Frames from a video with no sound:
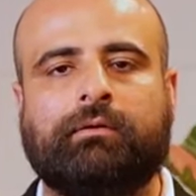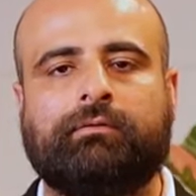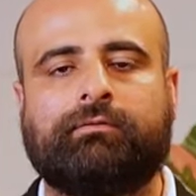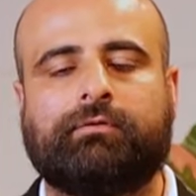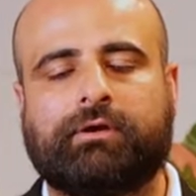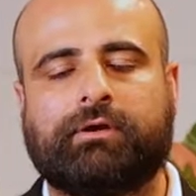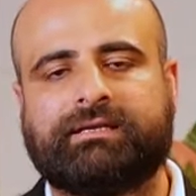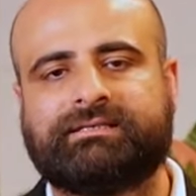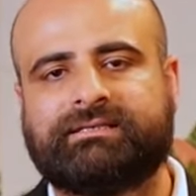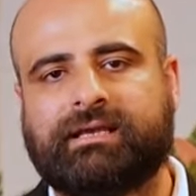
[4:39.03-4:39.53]

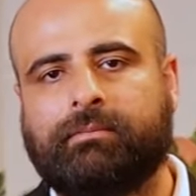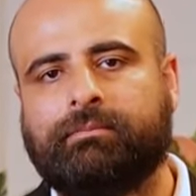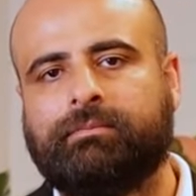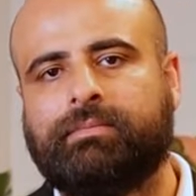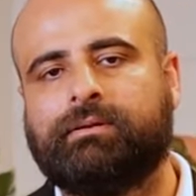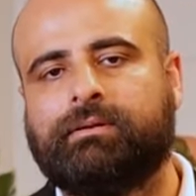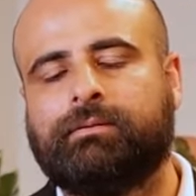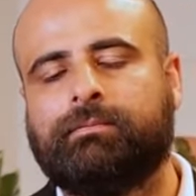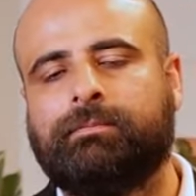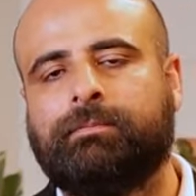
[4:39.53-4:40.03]
For
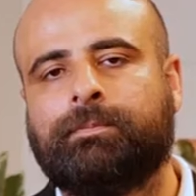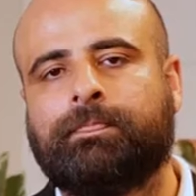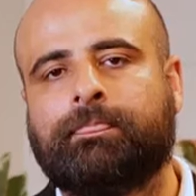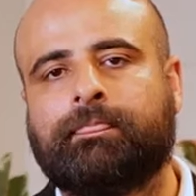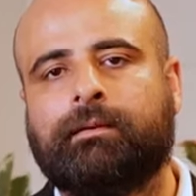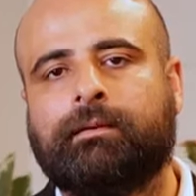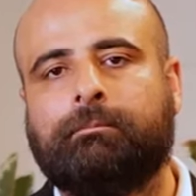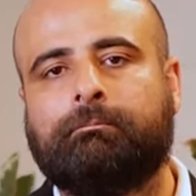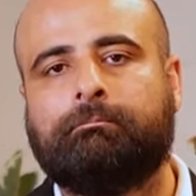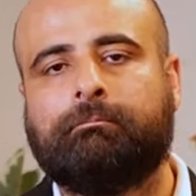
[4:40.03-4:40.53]
example,
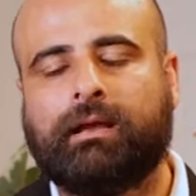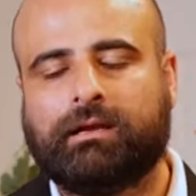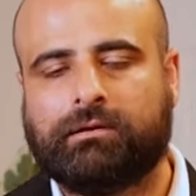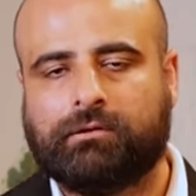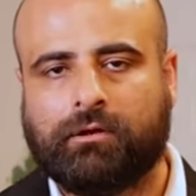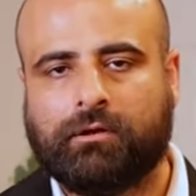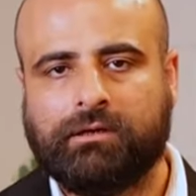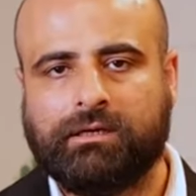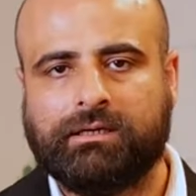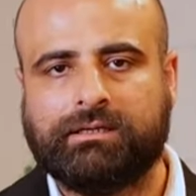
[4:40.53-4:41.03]

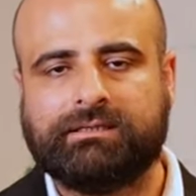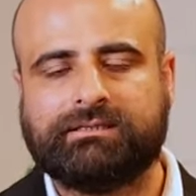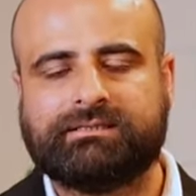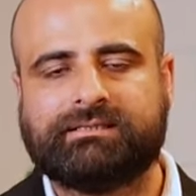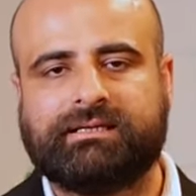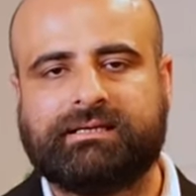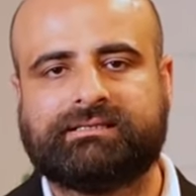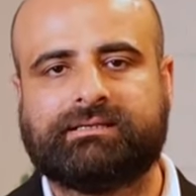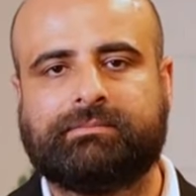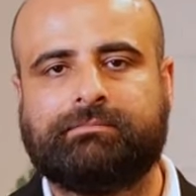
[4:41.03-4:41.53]
McDonald's
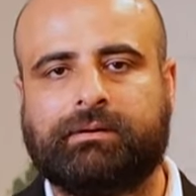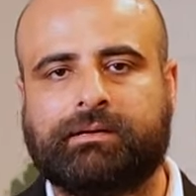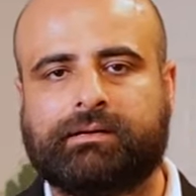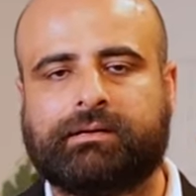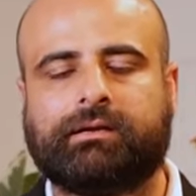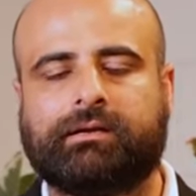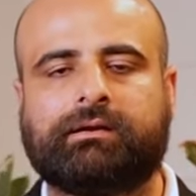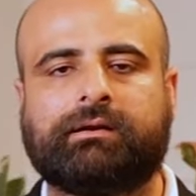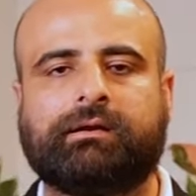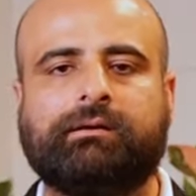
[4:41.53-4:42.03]
is a
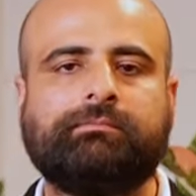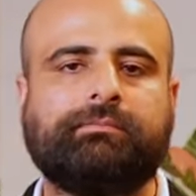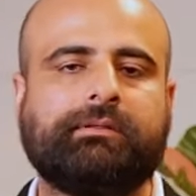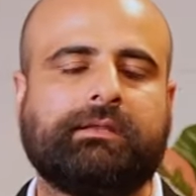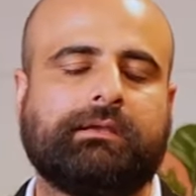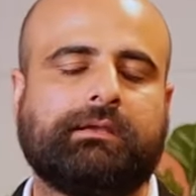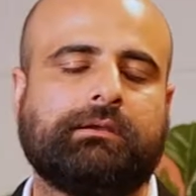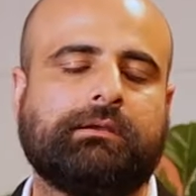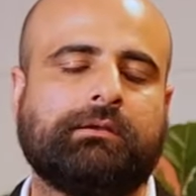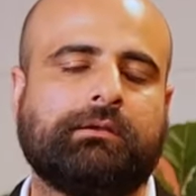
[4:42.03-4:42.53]
burger
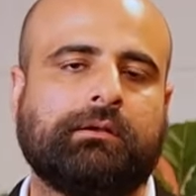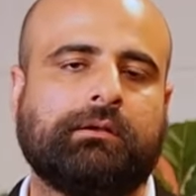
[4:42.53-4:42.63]
company.